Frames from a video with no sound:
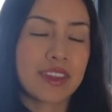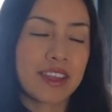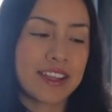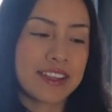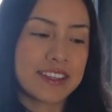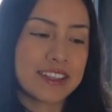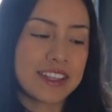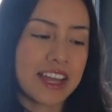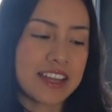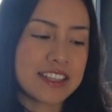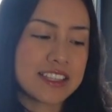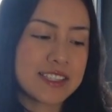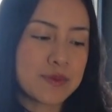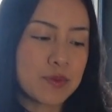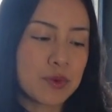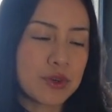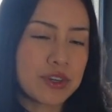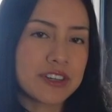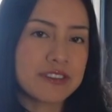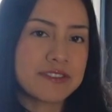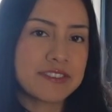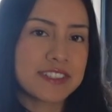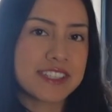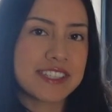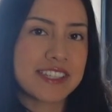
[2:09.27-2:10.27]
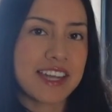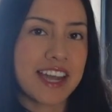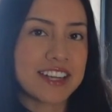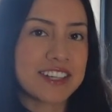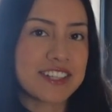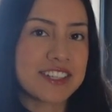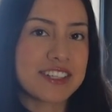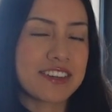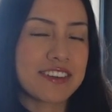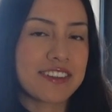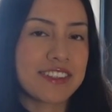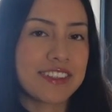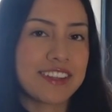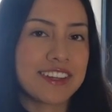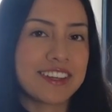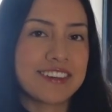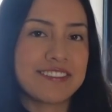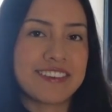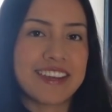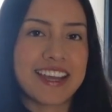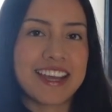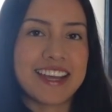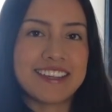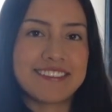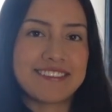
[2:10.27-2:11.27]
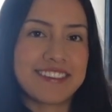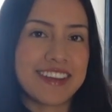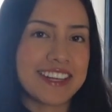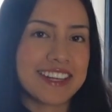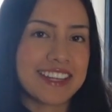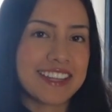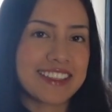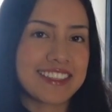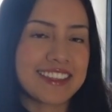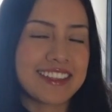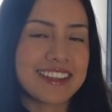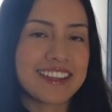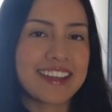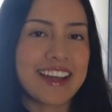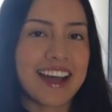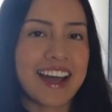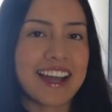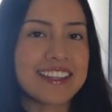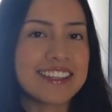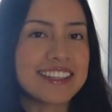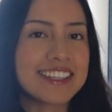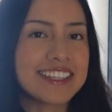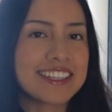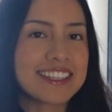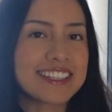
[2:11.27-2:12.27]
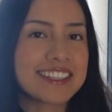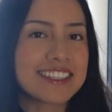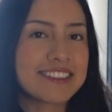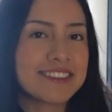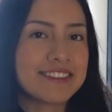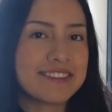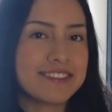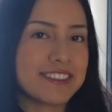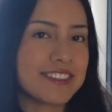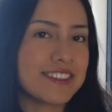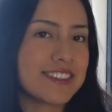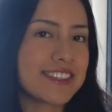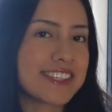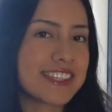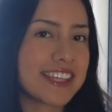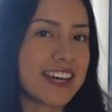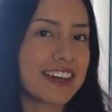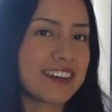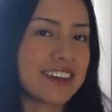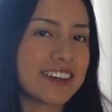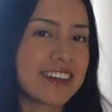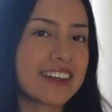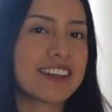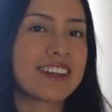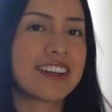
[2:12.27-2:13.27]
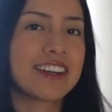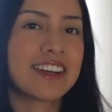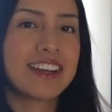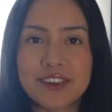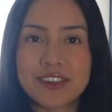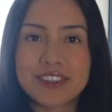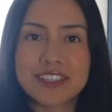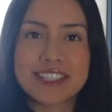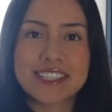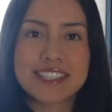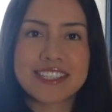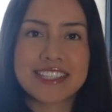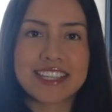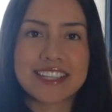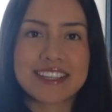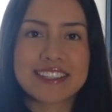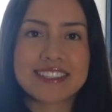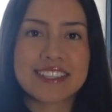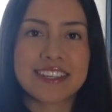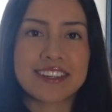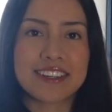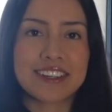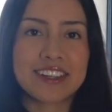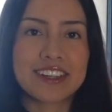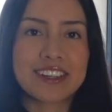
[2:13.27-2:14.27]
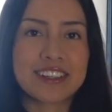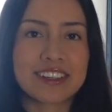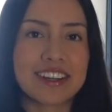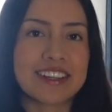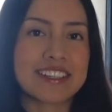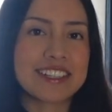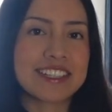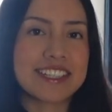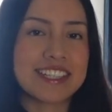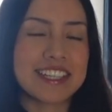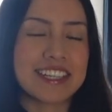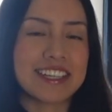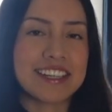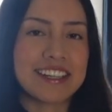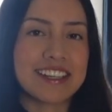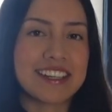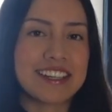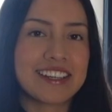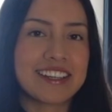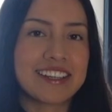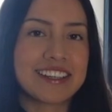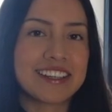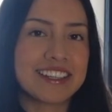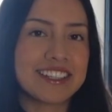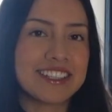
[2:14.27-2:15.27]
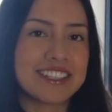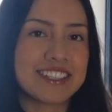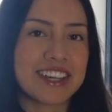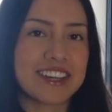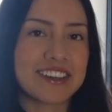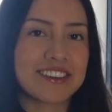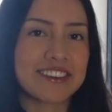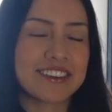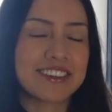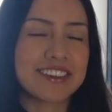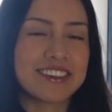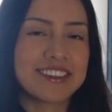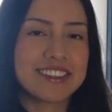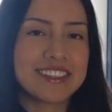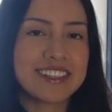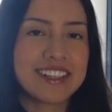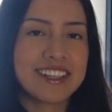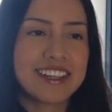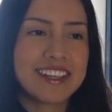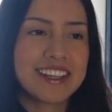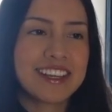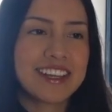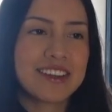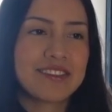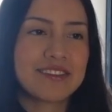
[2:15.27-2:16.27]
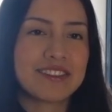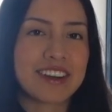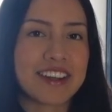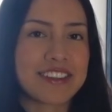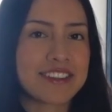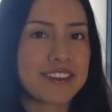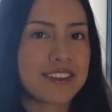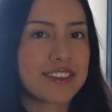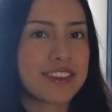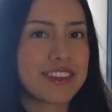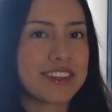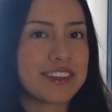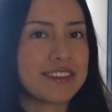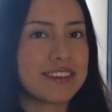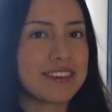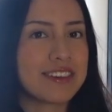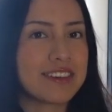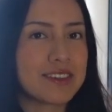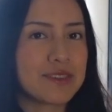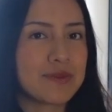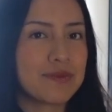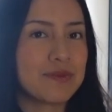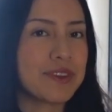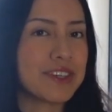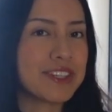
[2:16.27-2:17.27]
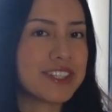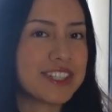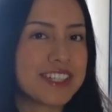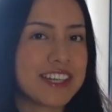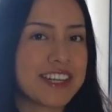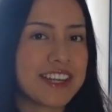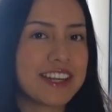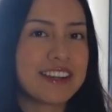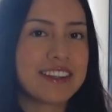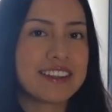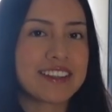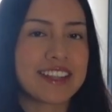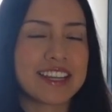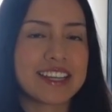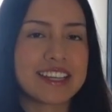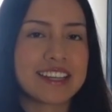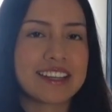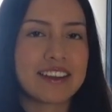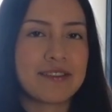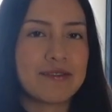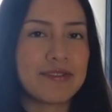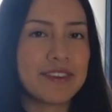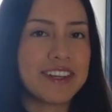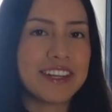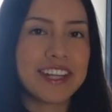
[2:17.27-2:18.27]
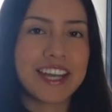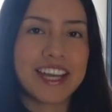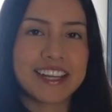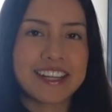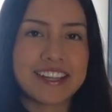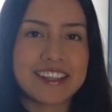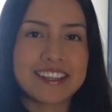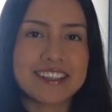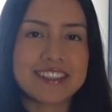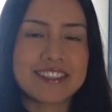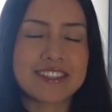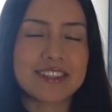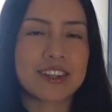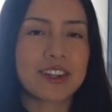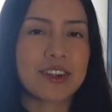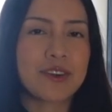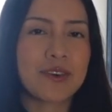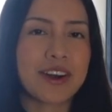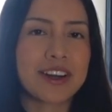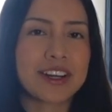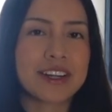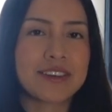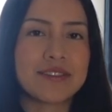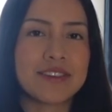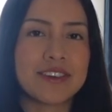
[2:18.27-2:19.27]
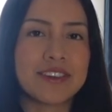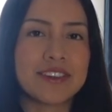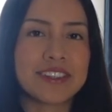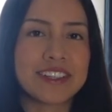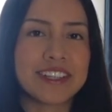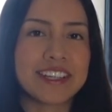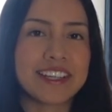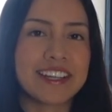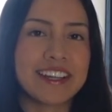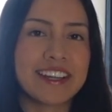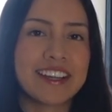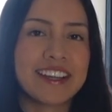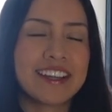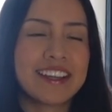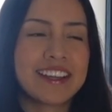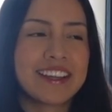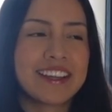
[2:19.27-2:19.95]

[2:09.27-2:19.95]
Yeah, it's more of a texture thing, if anything. I like foods that are, or just things that are crunchy in general, rather than mushy, like bananas or guacamole.